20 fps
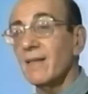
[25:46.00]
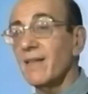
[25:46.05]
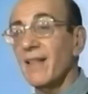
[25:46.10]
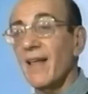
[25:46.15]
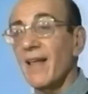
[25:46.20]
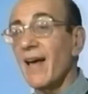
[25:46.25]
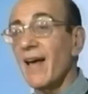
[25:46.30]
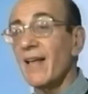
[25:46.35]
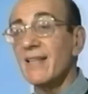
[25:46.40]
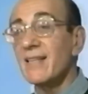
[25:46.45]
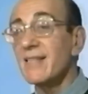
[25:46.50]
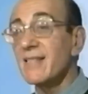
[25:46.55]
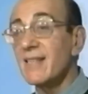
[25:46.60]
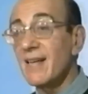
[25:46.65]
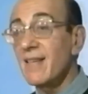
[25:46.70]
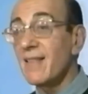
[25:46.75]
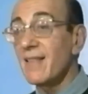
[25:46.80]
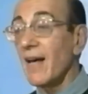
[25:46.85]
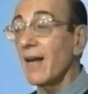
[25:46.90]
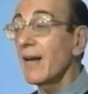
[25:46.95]
they hadn't
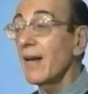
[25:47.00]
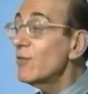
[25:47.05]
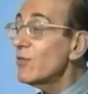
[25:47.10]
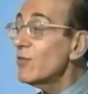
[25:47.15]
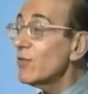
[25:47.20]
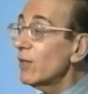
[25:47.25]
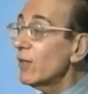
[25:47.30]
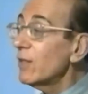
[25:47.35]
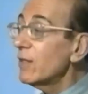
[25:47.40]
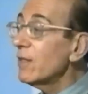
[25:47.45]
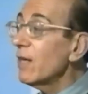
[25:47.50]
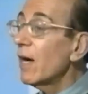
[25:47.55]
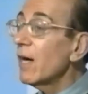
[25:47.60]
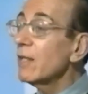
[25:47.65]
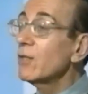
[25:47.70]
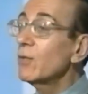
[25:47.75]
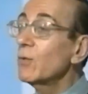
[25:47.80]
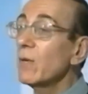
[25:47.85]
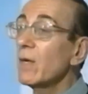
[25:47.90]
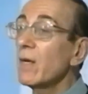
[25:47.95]
seen that. He started to
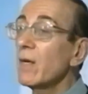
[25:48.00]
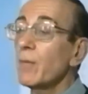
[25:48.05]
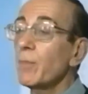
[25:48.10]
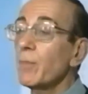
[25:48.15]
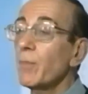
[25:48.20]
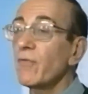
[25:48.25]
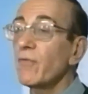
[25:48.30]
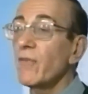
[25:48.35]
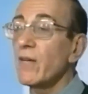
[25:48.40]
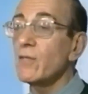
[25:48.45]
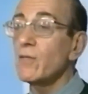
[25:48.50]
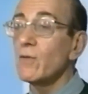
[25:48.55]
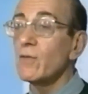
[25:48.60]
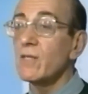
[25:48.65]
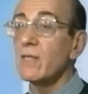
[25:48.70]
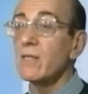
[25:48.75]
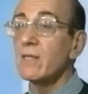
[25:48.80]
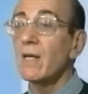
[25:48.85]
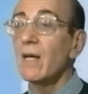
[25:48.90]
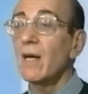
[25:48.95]
talk to one of the
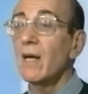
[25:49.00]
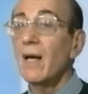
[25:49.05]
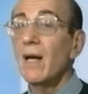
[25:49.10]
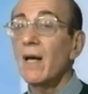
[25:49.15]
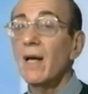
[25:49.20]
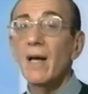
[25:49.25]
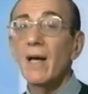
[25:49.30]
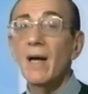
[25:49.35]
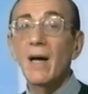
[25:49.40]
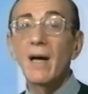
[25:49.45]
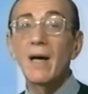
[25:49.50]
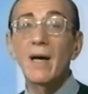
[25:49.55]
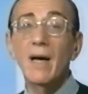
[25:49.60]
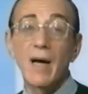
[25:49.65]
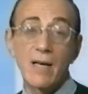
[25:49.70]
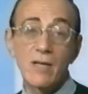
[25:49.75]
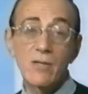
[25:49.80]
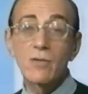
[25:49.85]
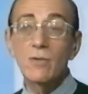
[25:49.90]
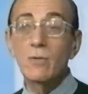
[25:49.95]
professors in,
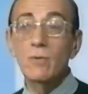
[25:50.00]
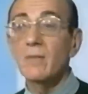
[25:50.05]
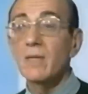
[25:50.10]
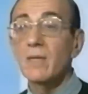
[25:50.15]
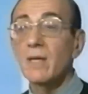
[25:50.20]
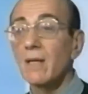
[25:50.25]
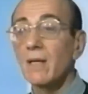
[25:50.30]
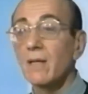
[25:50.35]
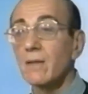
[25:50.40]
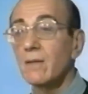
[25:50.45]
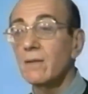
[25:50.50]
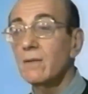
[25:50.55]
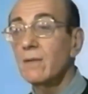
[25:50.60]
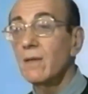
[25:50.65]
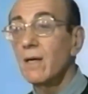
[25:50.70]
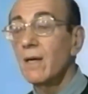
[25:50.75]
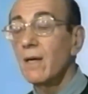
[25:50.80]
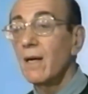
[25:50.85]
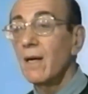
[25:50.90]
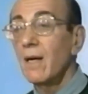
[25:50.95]
uh, I assume, Telugu.
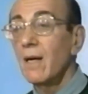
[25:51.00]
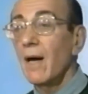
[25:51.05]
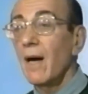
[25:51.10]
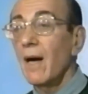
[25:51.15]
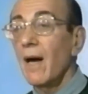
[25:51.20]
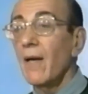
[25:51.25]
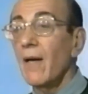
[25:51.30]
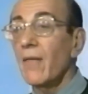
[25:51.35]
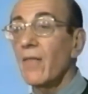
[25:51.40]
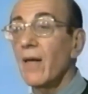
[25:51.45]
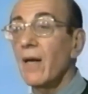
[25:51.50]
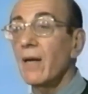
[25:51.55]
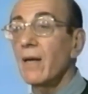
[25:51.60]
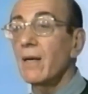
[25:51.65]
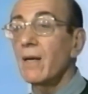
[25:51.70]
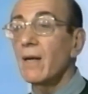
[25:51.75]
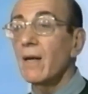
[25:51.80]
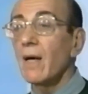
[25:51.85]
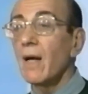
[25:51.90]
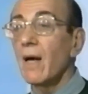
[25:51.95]
And
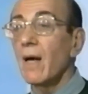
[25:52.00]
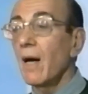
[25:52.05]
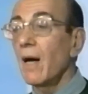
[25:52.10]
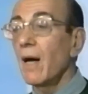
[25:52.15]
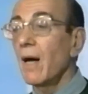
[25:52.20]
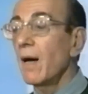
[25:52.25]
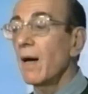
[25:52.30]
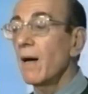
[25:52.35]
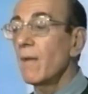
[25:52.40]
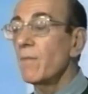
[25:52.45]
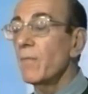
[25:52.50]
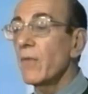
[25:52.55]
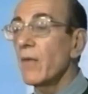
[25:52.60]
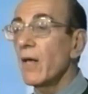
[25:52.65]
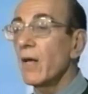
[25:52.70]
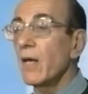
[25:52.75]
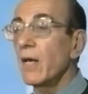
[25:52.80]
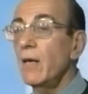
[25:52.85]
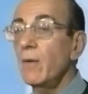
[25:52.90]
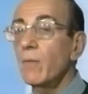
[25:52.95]
then
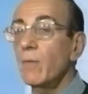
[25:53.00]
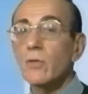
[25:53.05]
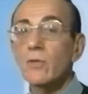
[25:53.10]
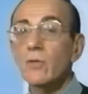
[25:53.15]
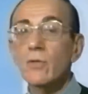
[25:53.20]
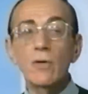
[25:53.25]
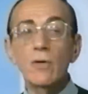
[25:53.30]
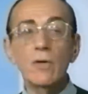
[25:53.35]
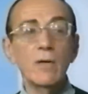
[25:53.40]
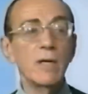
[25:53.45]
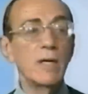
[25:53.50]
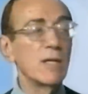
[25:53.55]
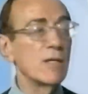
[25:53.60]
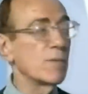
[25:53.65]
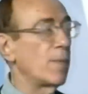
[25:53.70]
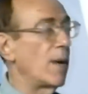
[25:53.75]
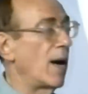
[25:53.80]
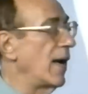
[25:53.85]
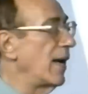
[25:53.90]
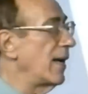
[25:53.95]
um, he would turn
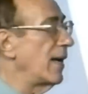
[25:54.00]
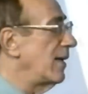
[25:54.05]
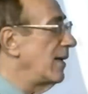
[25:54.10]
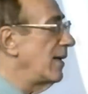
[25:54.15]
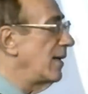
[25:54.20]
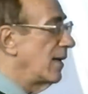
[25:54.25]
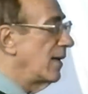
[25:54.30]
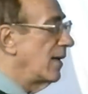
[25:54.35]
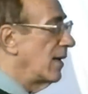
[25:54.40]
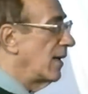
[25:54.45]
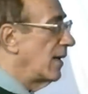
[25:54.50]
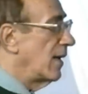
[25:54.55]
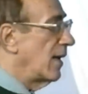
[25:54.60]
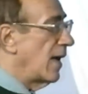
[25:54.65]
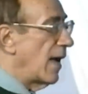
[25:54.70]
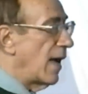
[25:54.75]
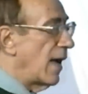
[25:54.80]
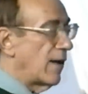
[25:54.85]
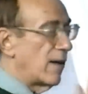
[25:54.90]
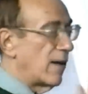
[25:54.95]
his body
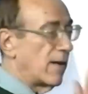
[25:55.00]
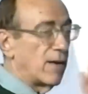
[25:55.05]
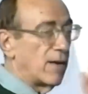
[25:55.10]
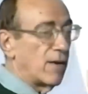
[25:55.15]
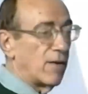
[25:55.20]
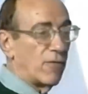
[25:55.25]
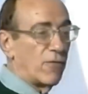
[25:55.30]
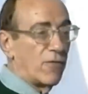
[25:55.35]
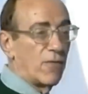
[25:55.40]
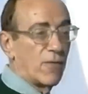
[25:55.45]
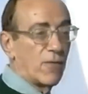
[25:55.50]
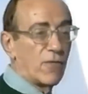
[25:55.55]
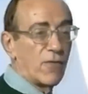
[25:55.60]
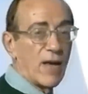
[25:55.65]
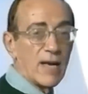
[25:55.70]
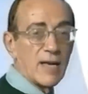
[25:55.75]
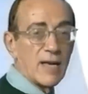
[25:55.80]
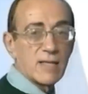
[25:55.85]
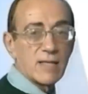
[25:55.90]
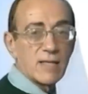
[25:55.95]
and
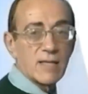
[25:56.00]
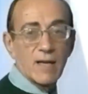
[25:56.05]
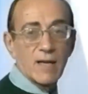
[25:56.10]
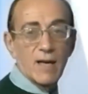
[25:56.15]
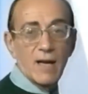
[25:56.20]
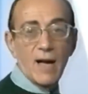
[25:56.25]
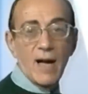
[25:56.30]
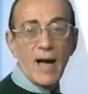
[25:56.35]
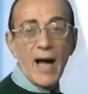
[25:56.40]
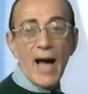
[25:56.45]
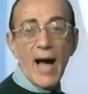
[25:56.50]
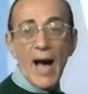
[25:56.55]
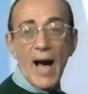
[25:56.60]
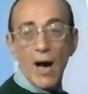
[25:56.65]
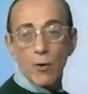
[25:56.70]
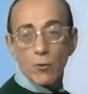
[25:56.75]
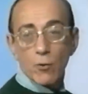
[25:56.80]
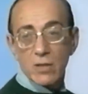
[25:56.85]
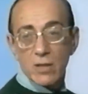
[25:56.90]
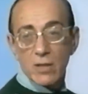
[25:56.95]
face
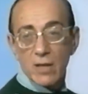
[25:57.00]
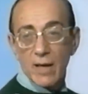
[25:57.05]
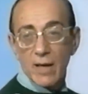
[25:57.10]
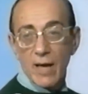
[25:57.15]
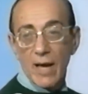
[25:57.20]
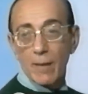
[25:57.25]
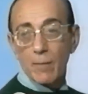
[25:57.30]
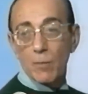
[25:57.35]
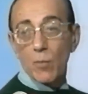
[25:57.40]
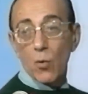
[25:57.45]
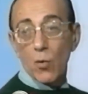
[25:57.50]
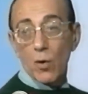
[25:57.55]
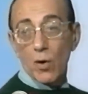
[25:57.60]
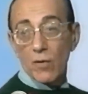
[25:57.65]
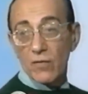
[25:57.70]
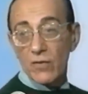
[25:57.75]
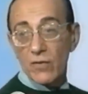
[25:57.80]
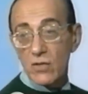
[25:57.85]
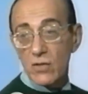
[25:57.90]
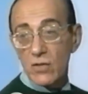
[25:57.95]
out and
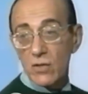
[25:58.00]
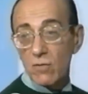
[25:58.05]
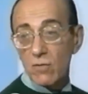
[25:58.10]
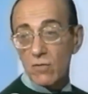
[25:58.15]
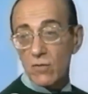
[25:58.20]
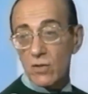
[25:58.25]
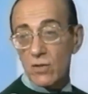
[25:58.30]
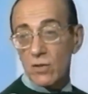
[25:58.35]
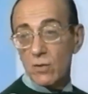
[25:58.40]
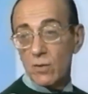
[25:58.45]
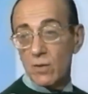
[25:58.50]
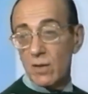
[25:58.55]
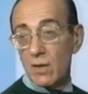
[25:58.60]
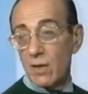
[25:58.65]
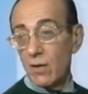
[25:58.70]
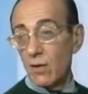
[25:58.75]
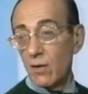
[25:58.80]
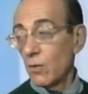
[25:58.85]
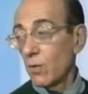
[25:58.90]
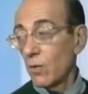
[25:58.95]
more of the students who
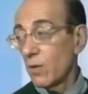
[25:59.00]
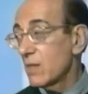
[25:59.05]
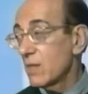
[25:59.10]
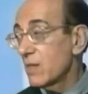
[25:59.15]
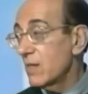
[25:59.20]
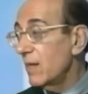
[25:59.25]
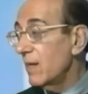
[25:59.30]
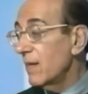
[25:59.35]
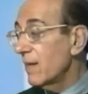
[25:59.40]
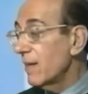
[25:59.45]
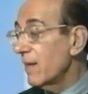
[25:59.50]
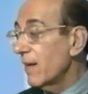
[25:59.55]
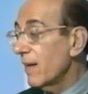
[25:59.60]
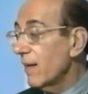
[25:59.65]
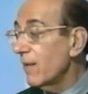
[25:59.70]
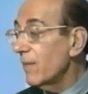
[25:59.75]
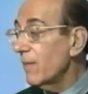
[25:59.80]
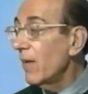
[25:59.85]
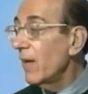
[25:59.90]
were, who were seated there.